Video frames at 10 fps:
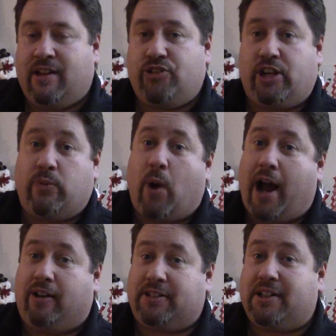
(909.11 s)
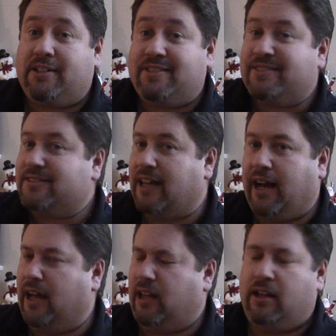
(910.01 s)
Gene Wilder,
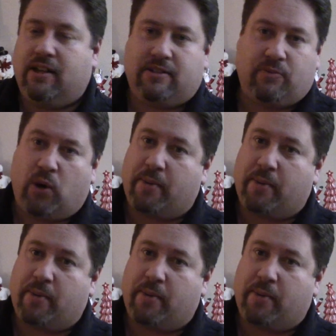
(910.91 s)
one